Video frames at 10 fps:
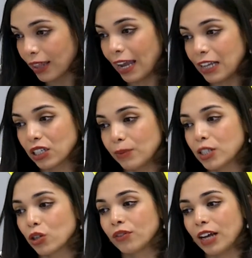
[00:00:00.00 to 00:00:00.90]
The age
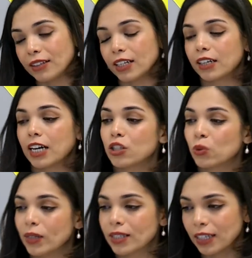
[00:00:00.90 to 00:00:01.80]
limits of the
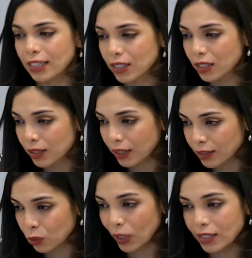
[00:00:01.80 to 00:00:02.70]
undergraduates is
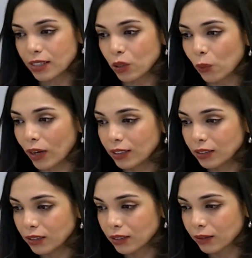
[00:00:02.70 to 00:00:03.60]

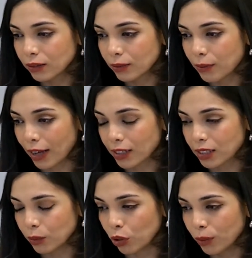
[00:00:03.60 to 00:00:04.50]
21
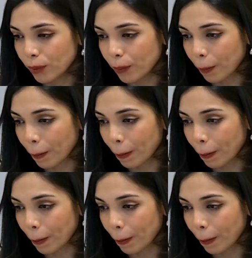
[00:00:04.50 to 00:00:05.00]
maximum.